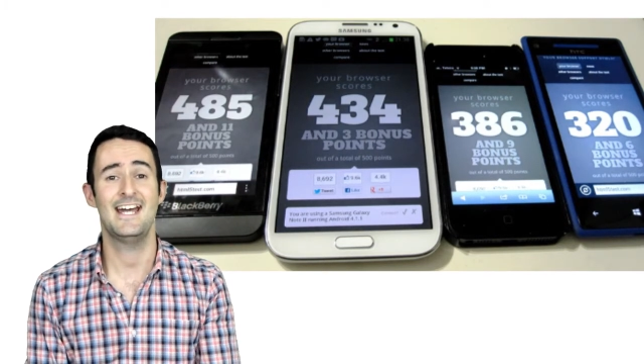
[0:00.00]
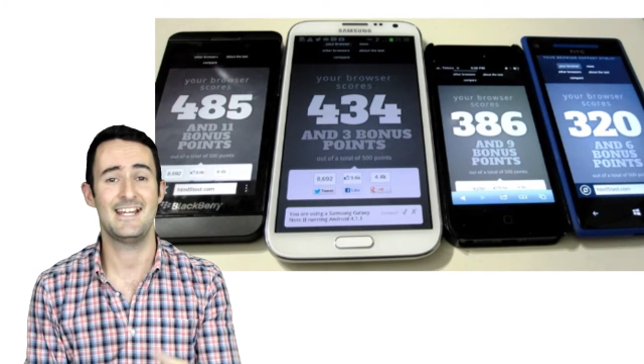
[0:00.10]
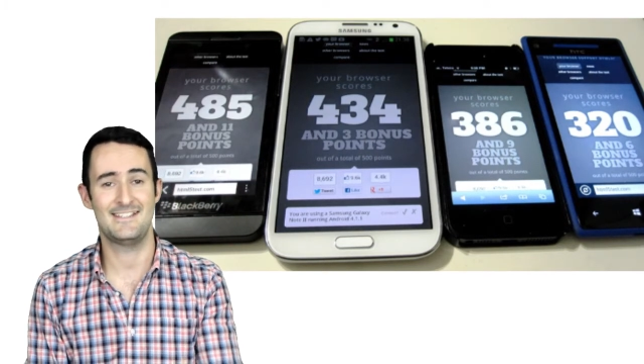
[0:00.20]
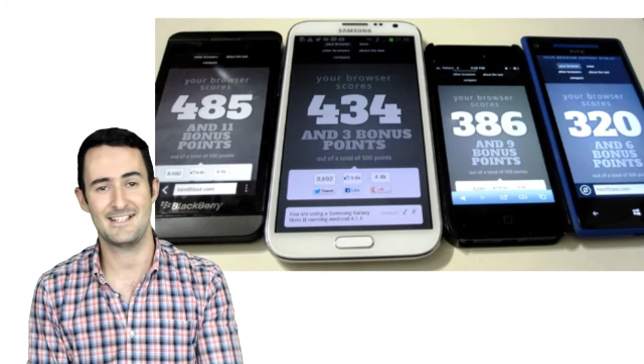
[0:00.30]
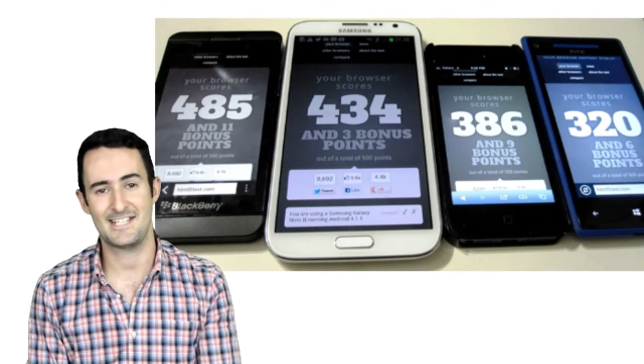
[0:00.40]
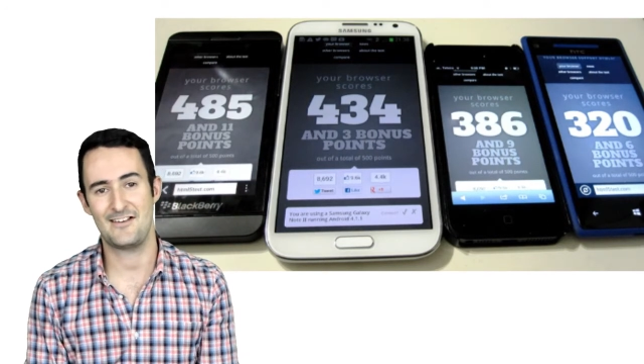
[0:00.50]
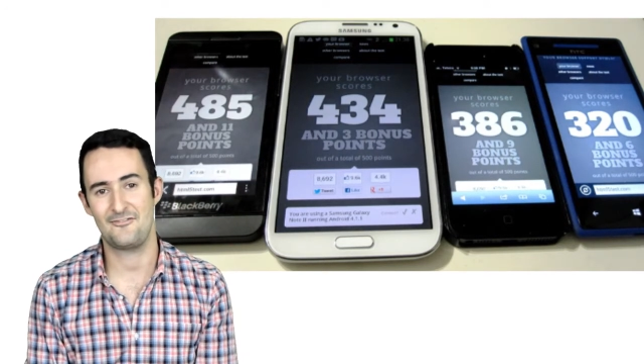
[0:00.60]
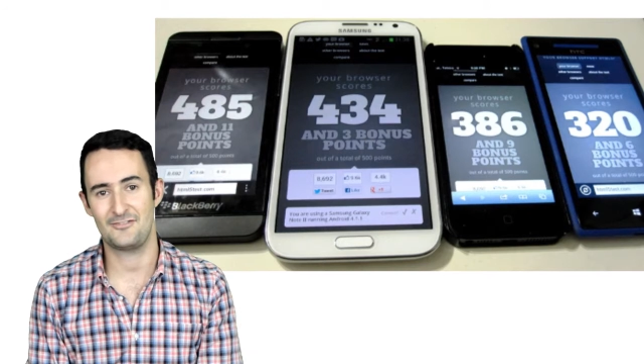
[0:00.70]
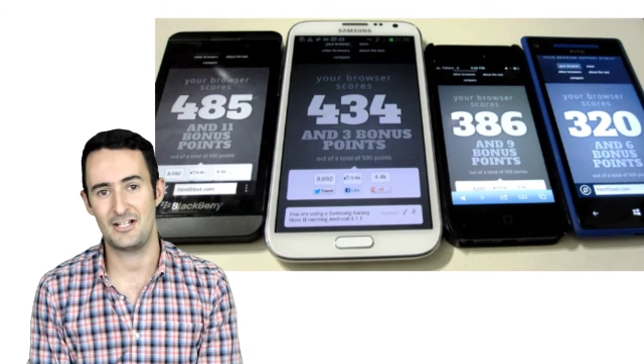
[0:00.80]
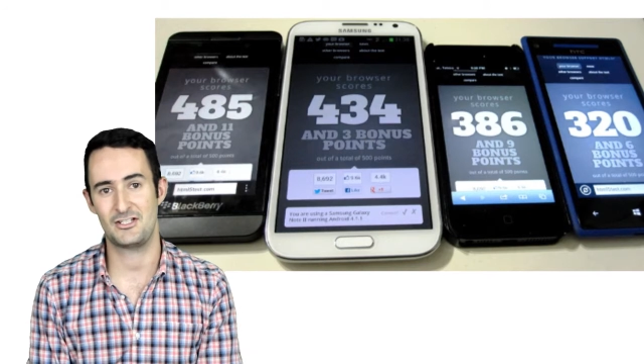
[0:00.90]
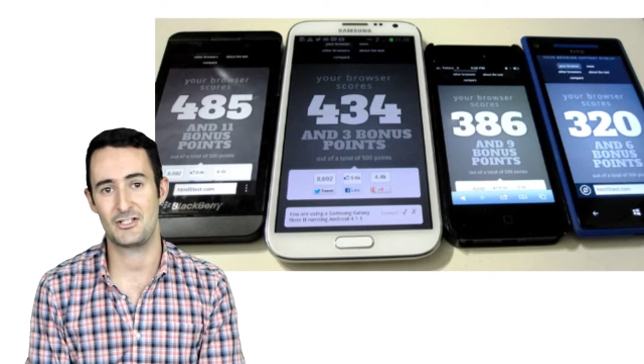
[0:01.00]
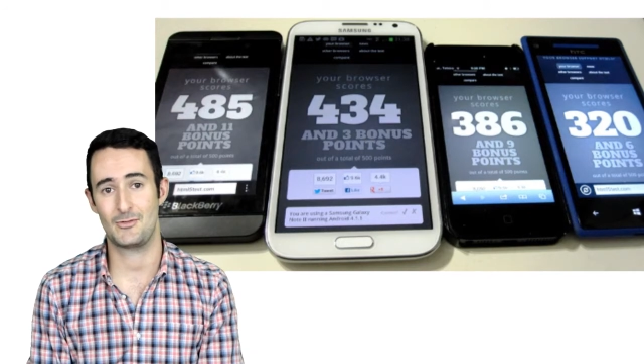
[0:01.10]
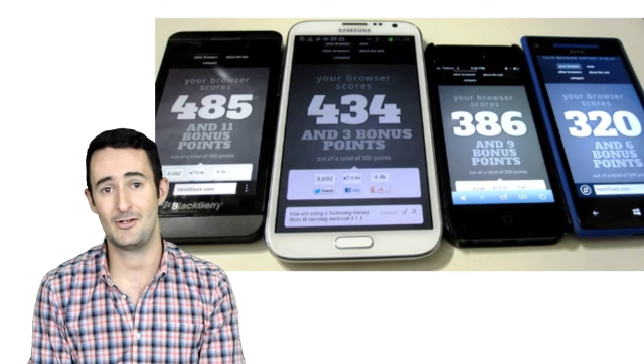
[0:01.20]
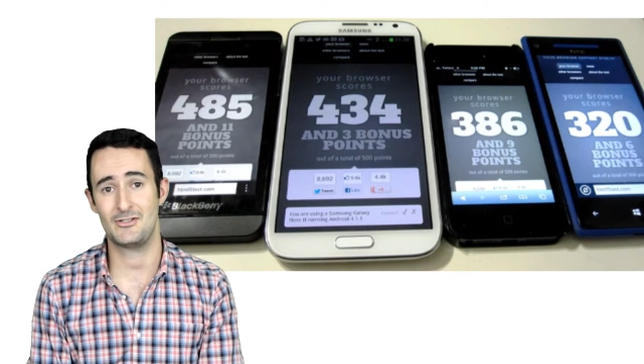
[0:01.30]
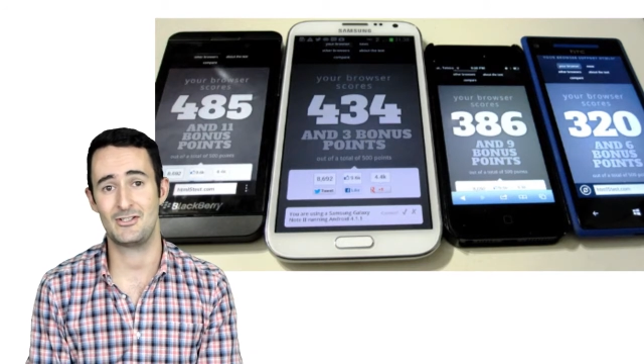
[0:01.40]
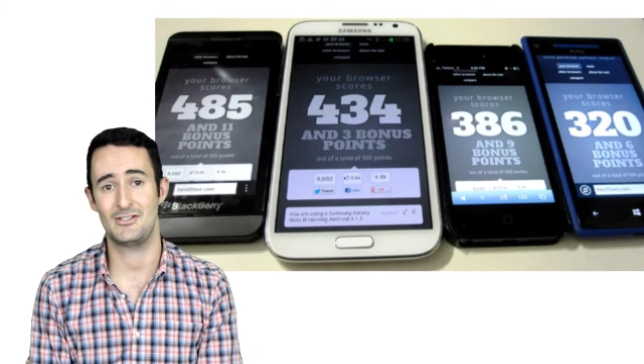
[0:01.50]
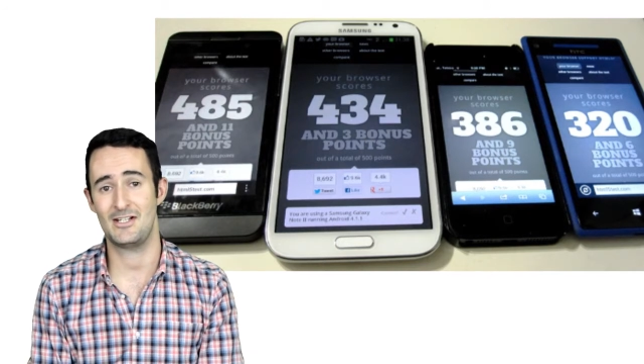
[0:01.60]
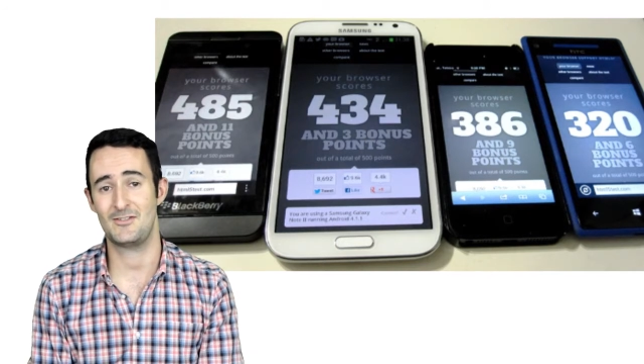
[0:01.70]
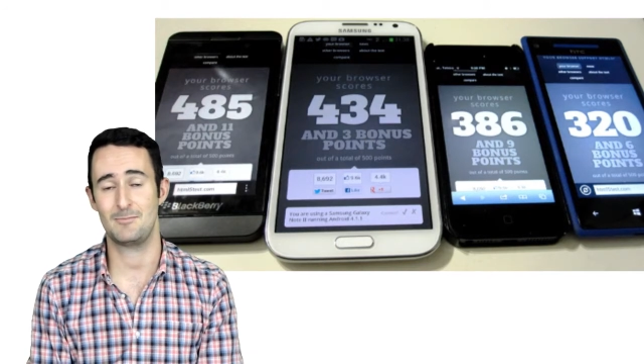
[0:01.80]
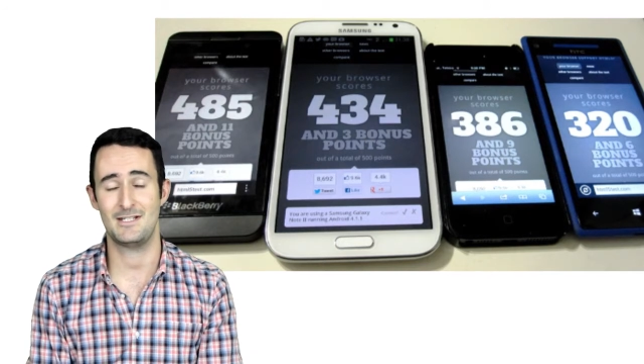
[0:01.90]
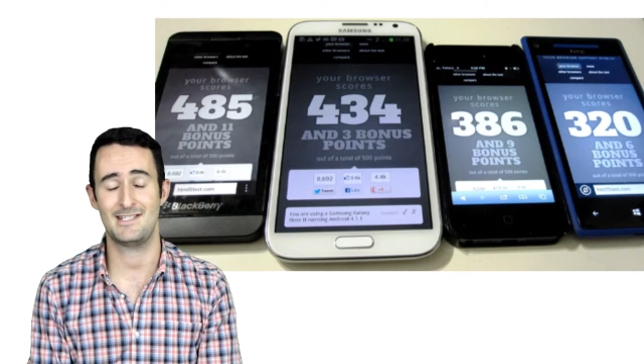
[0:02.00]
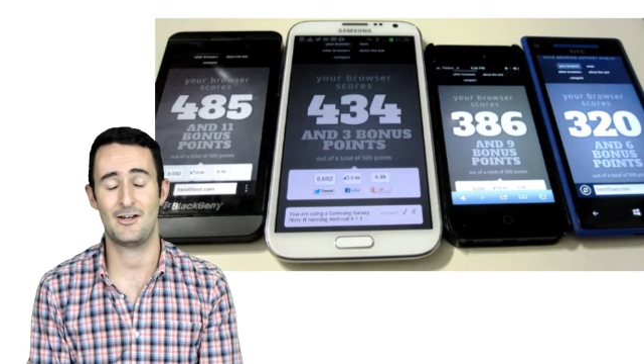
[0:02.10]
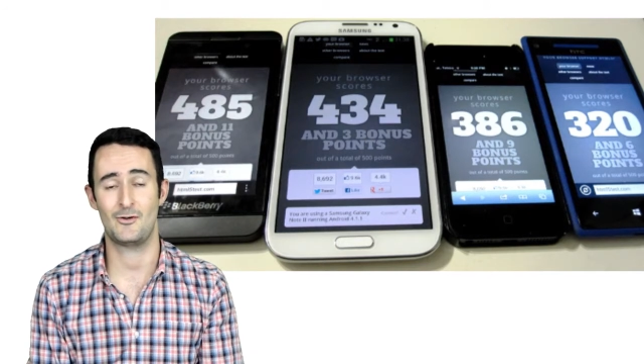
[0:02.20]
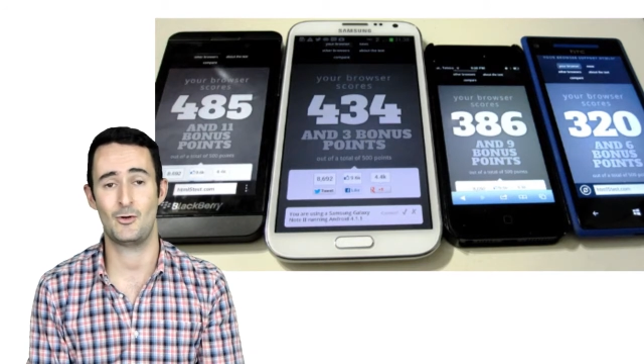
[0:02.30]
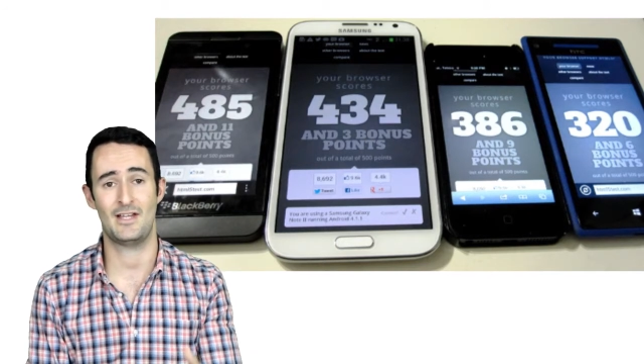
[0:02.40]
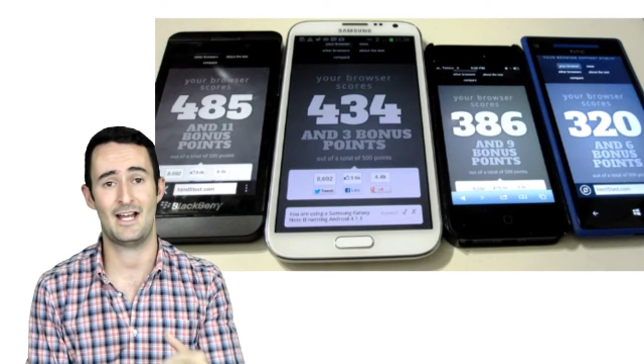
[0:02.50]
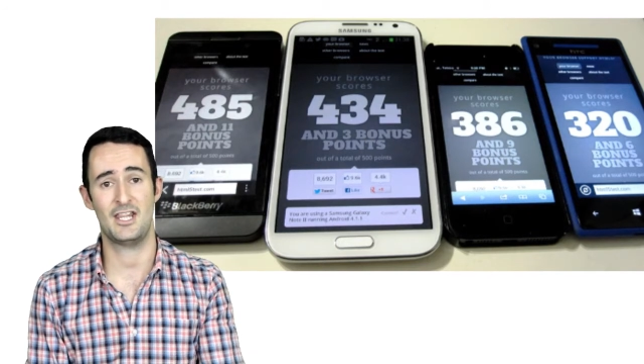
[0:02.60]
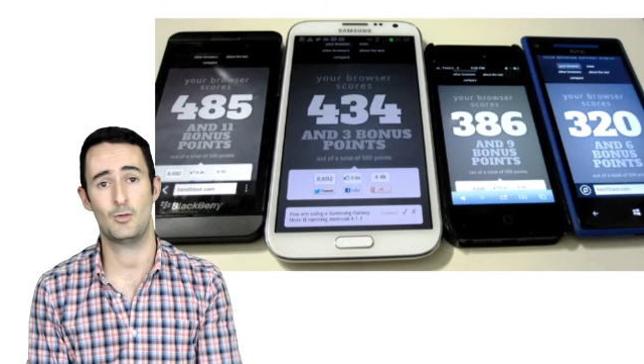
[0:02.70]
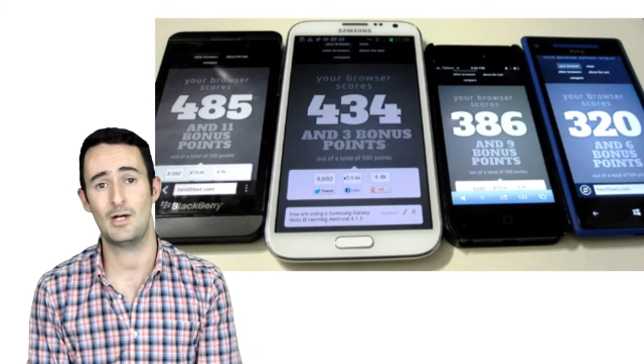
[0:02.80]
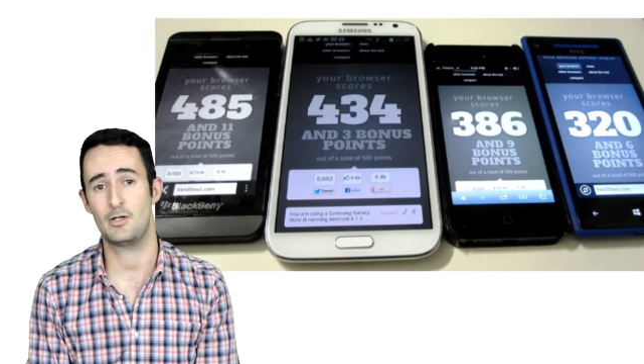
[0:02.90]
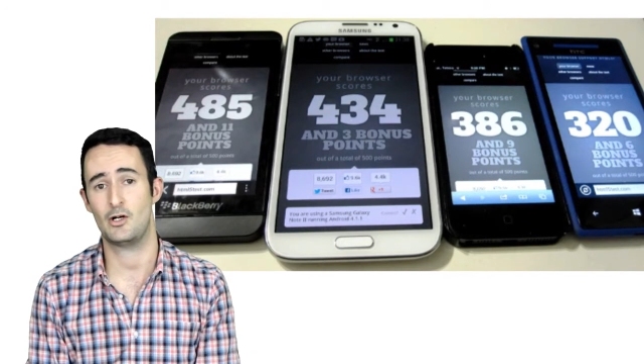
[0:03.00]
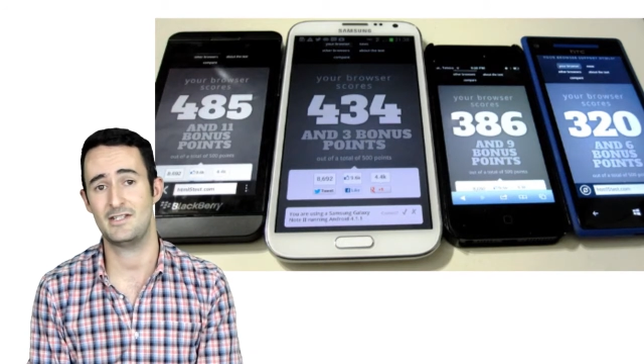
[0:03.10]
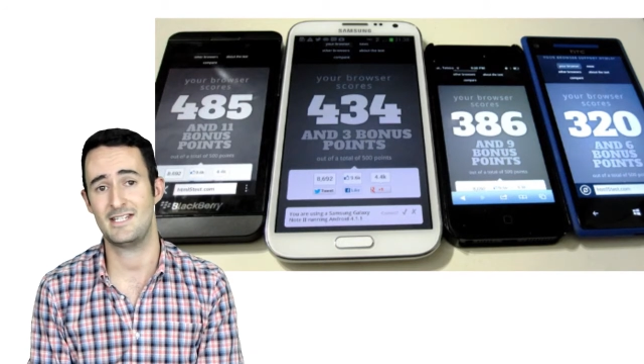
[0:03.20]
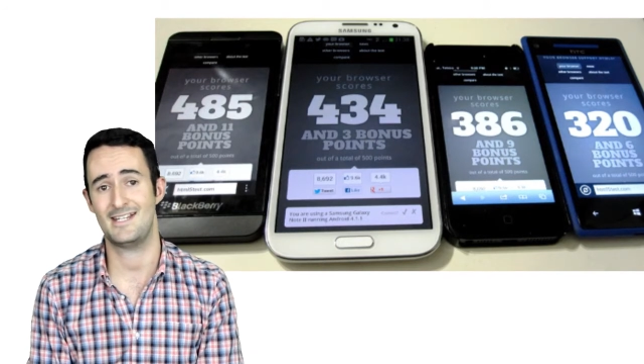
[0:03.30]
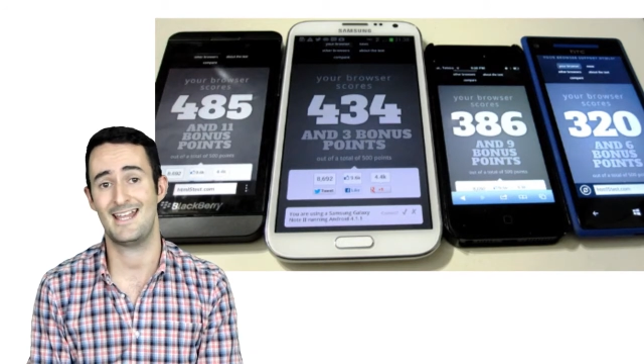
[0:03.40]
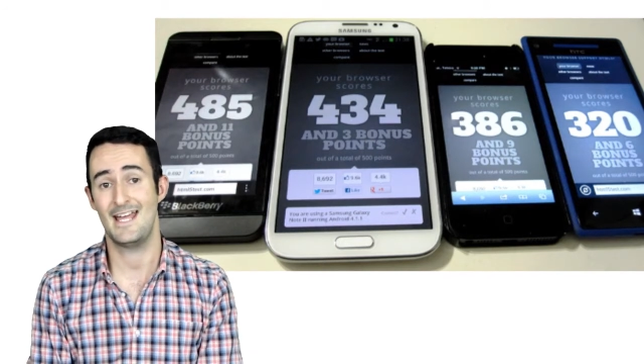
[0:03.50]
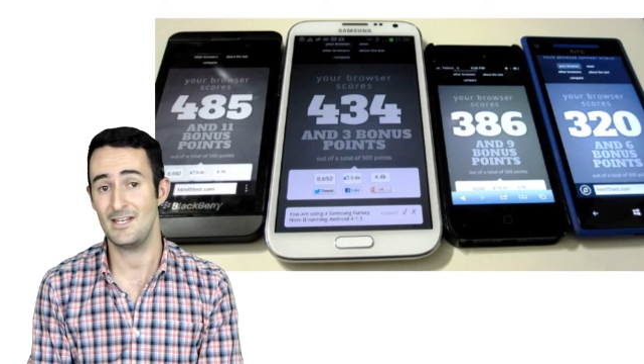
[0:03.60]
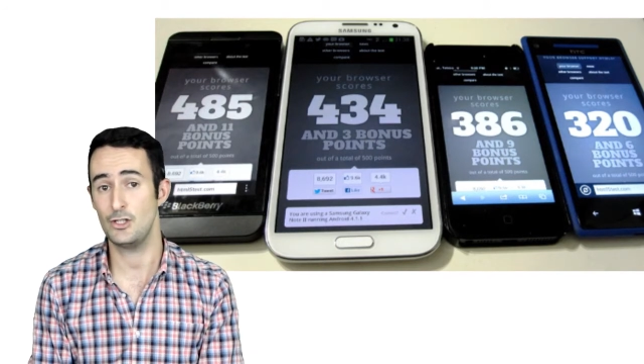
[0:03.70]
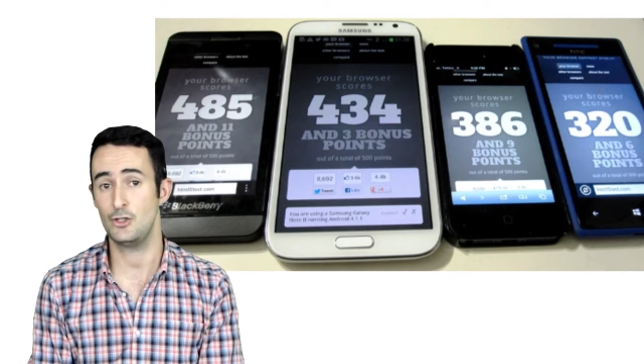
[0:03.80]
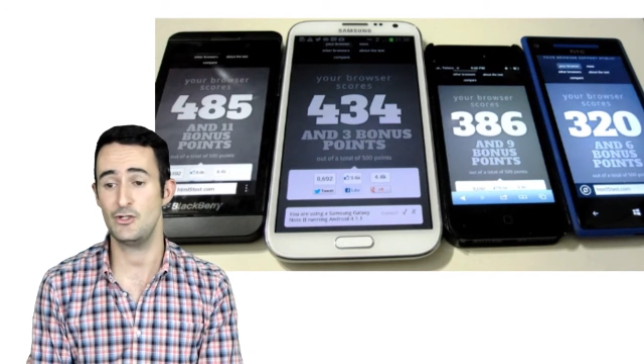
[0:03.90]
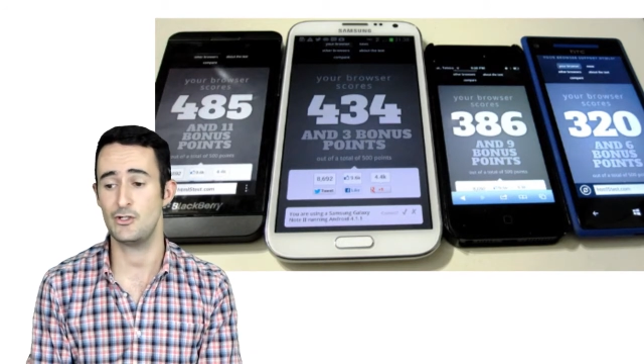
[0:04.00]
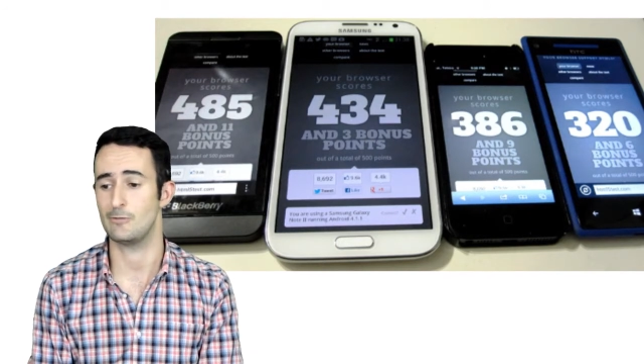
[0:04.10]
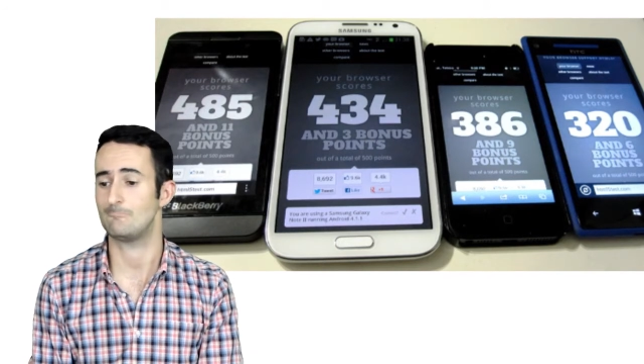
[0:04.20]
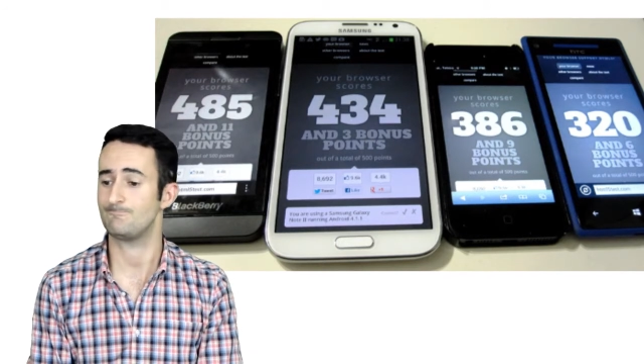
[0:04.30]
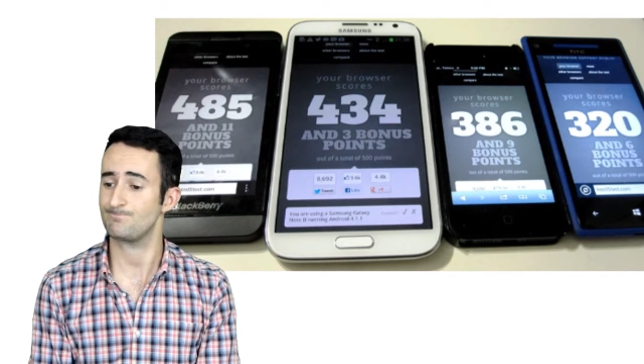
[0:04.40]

It does have Flash as well, so you don't have to miss out on all that other web content that you used to.